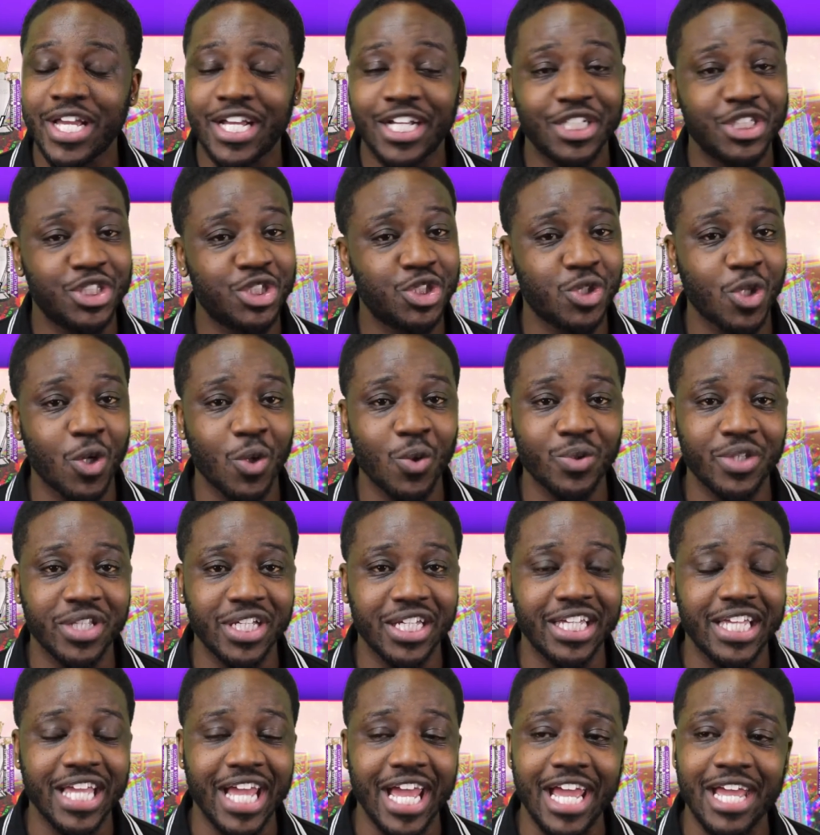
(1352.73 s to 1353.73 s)
controlled
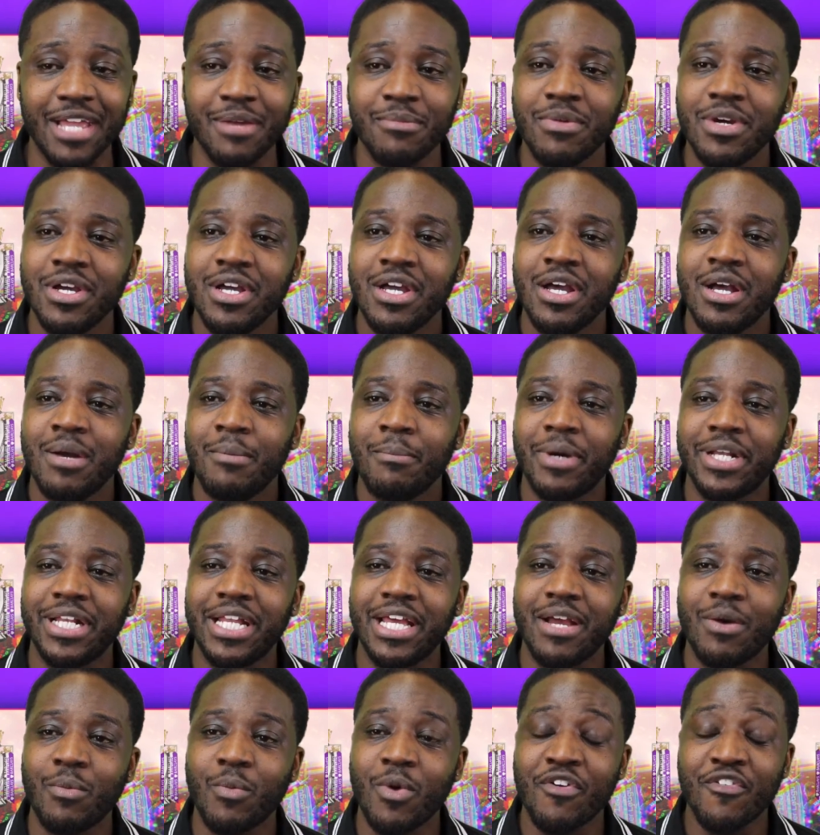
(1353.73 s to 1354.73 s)
the game. But
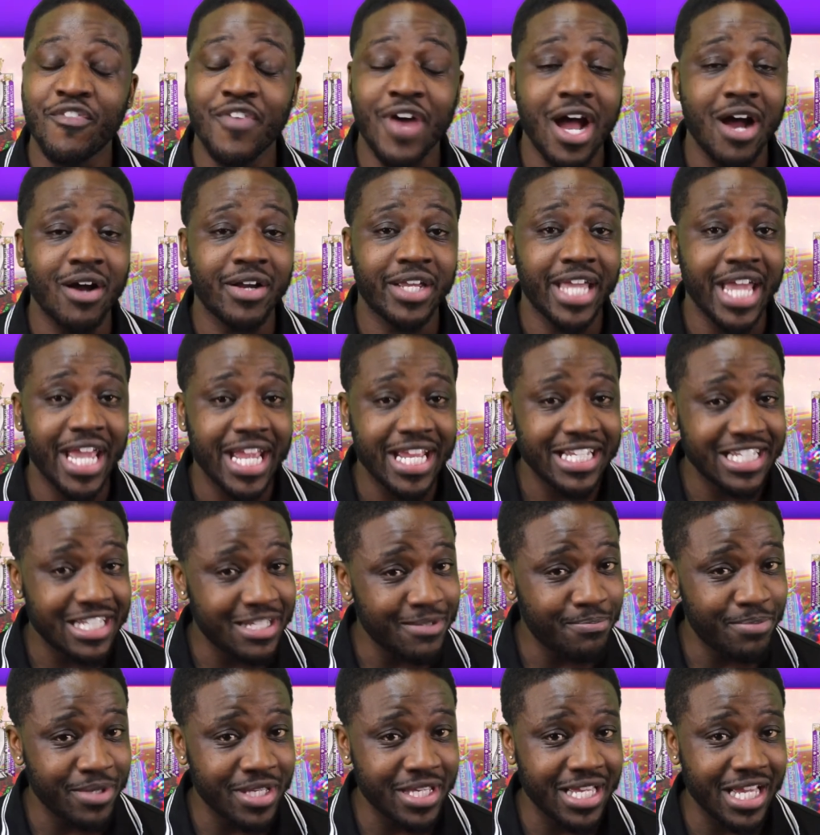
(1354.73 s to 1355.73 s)
they're without
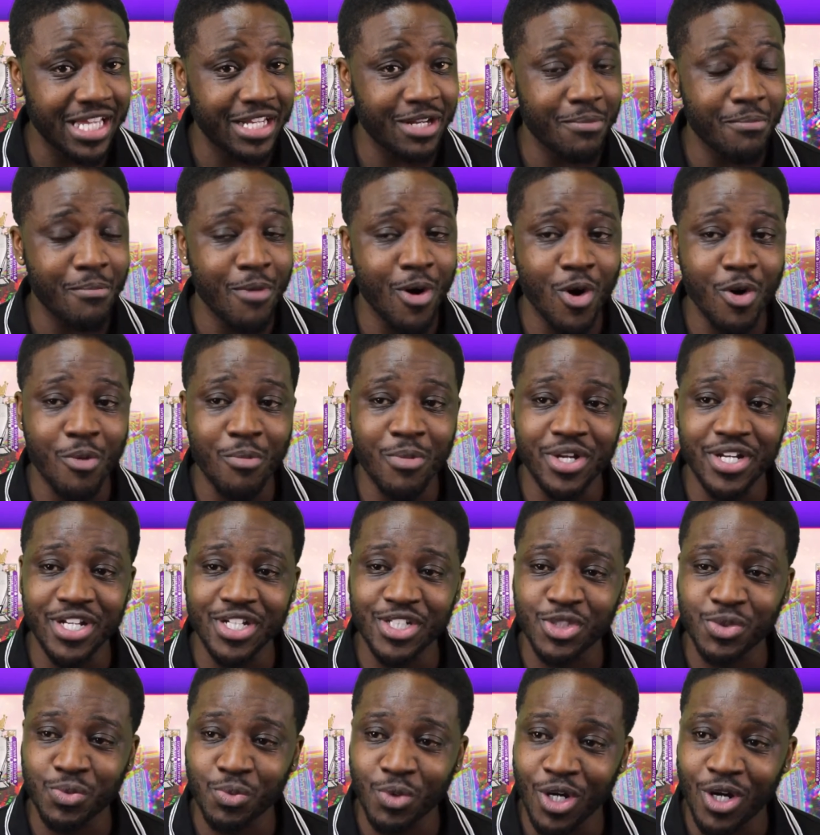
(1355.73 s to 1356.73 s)
KDB at the moment
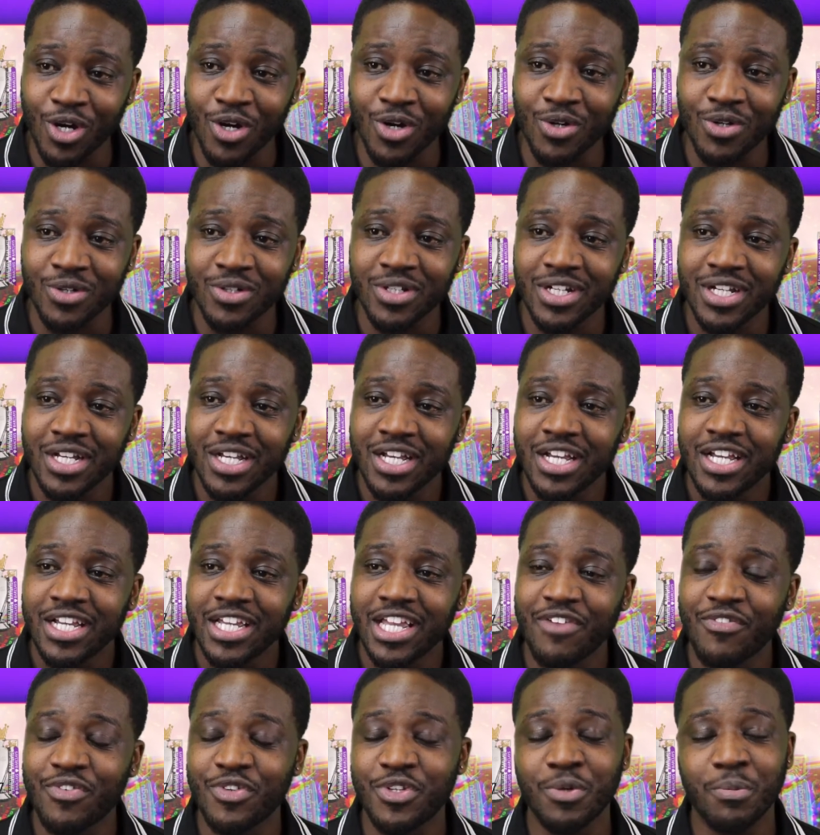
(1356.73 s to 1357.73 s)
as well,
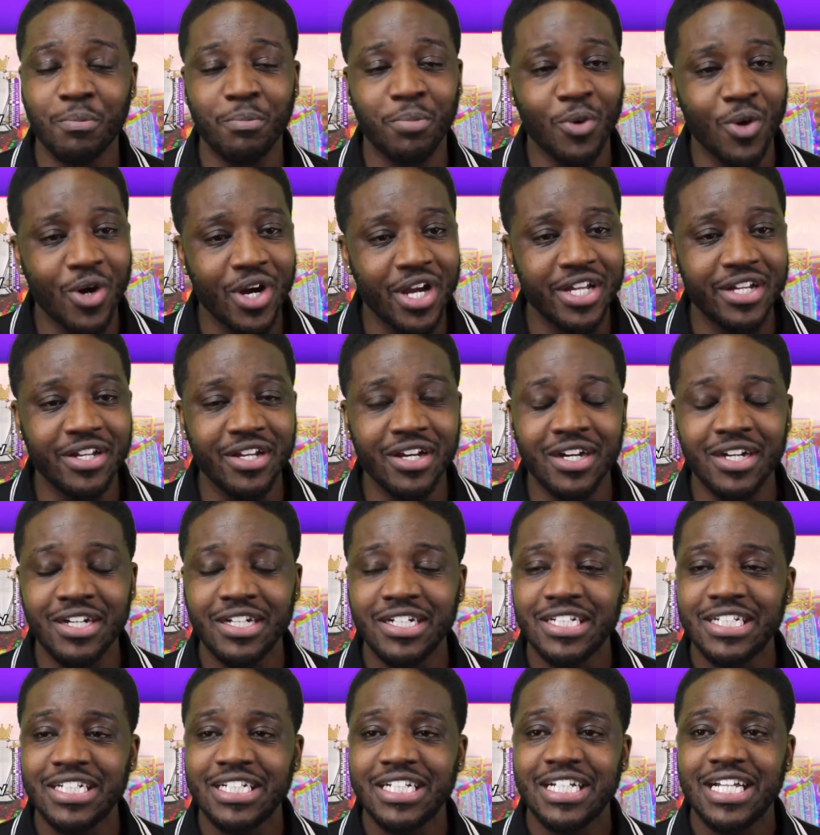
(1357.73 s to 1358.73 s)
Kevin De
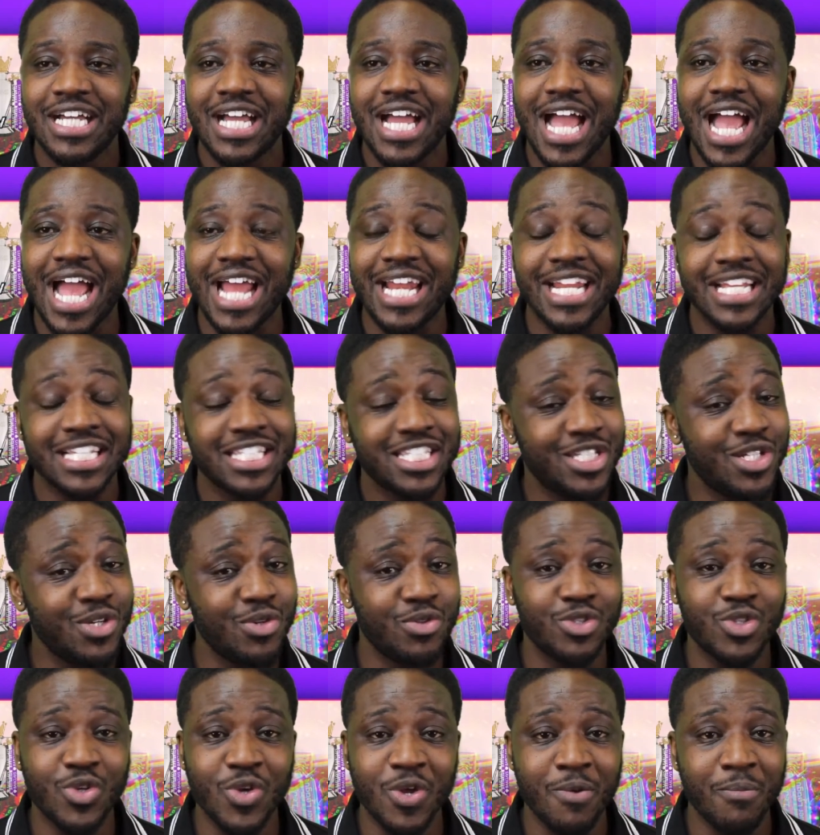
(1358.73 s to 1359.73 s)
Bruyne, and they're
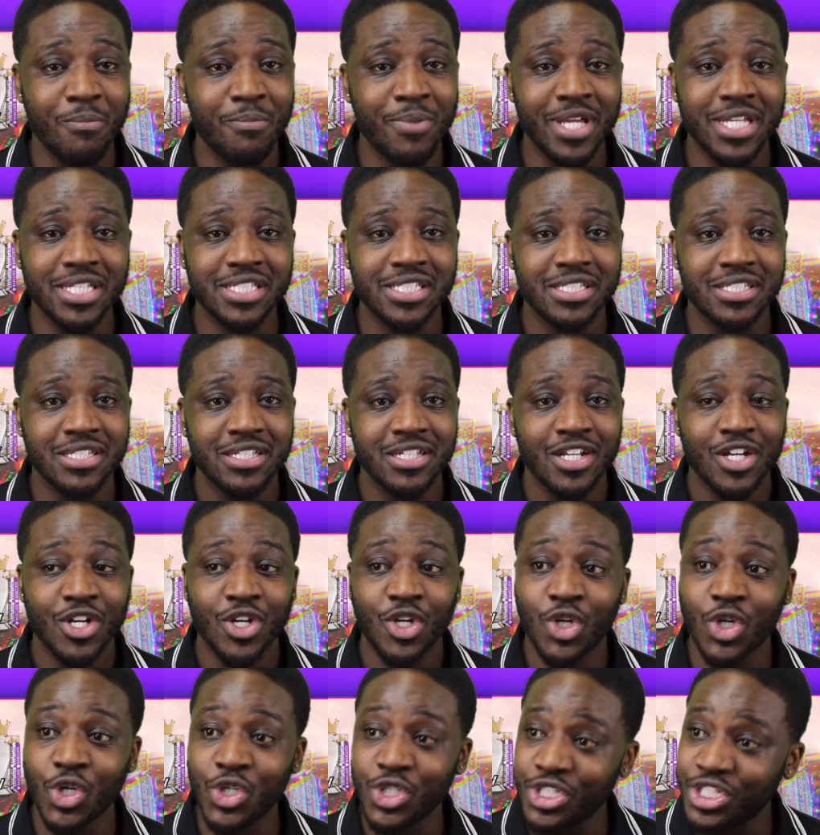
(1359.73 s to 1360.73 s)
still doing bits.
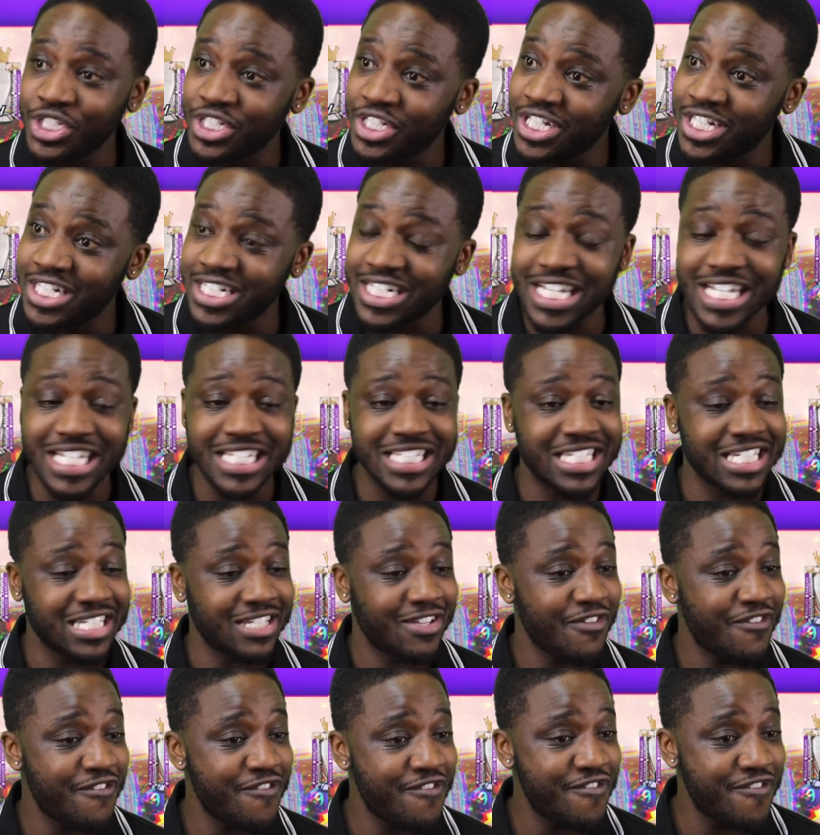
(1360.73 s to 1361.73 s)
Gundogan is
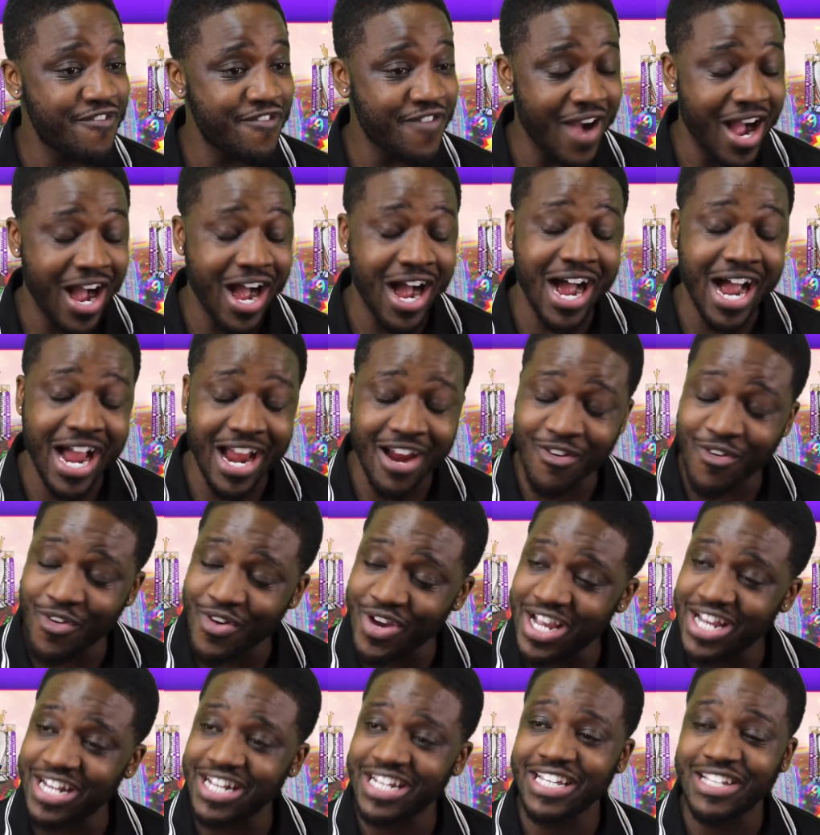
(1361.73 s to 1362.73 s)
just
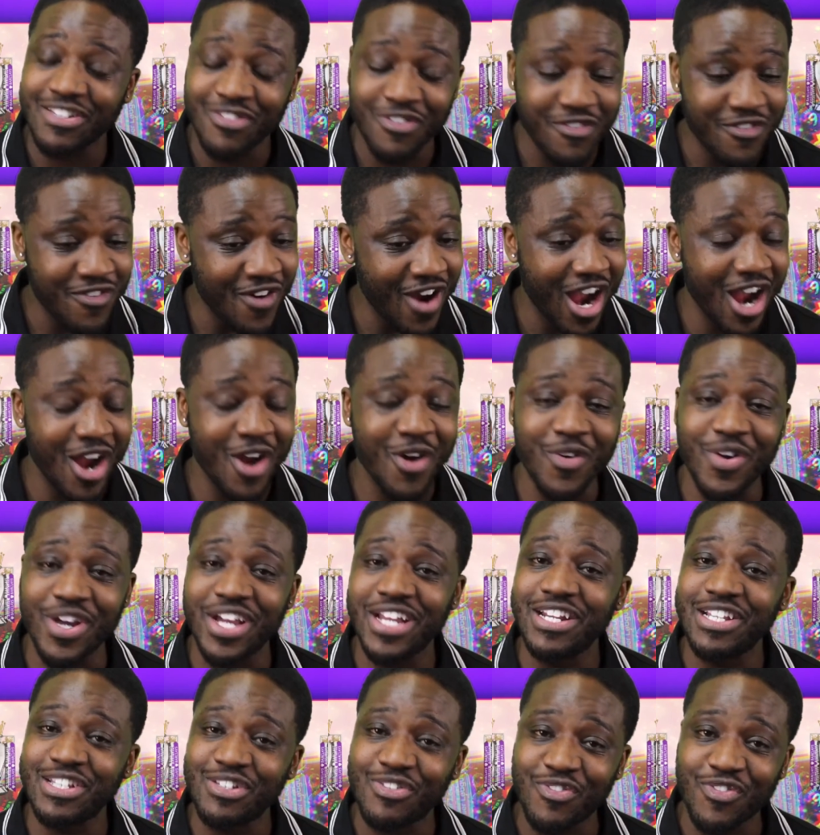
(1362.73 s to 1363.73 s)
firing. He's
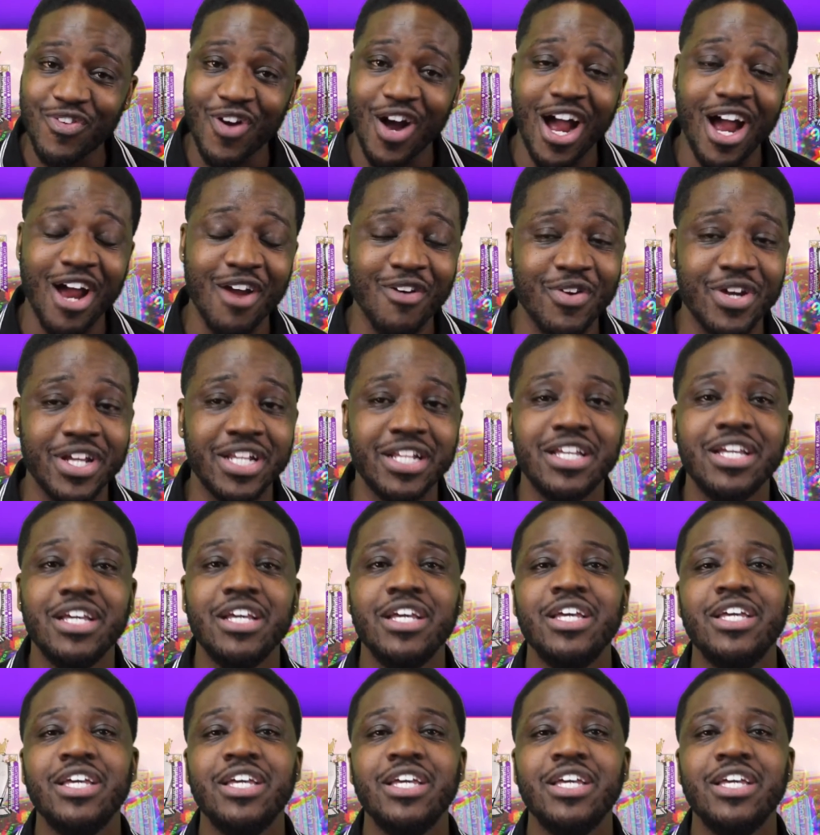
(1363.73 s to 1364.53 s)
firing.